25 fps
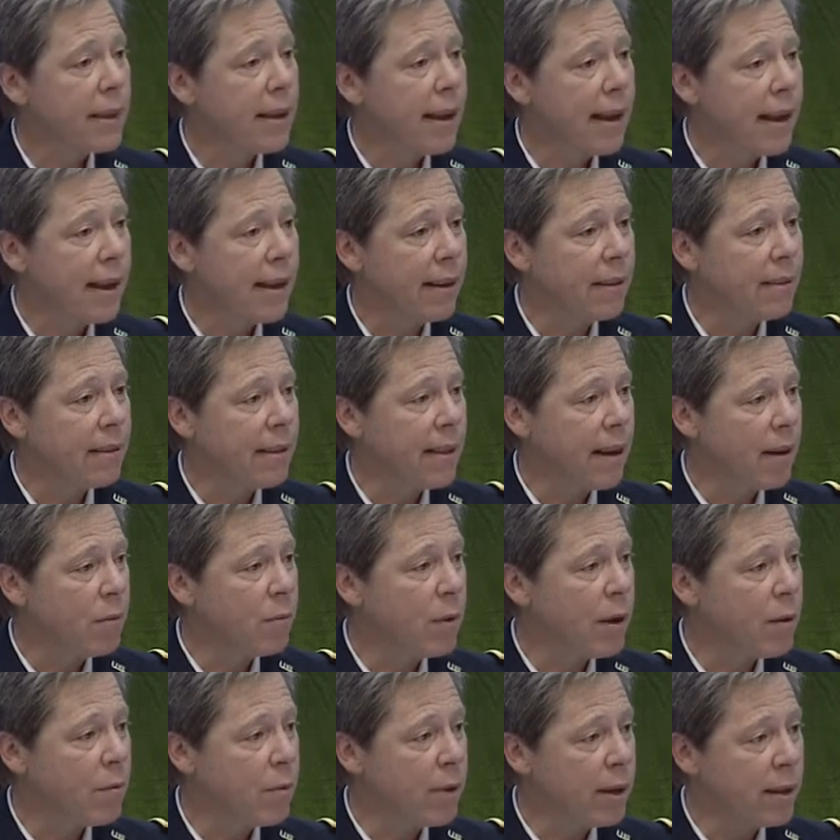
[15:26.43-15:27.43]
and that
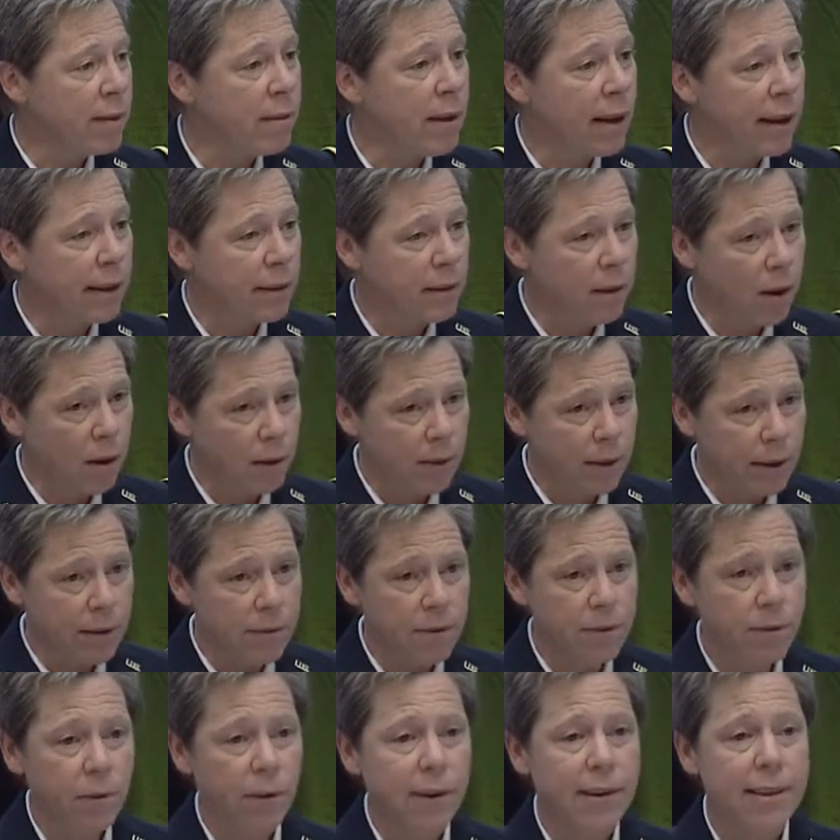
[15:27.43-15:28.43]
we would
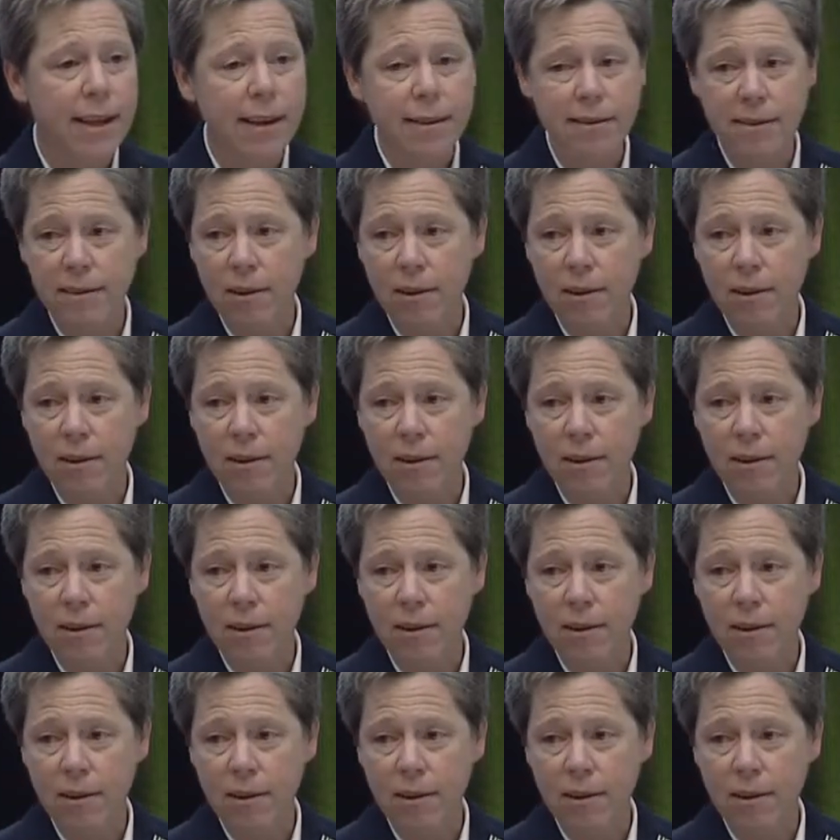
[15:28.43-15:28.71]
acknowledge during that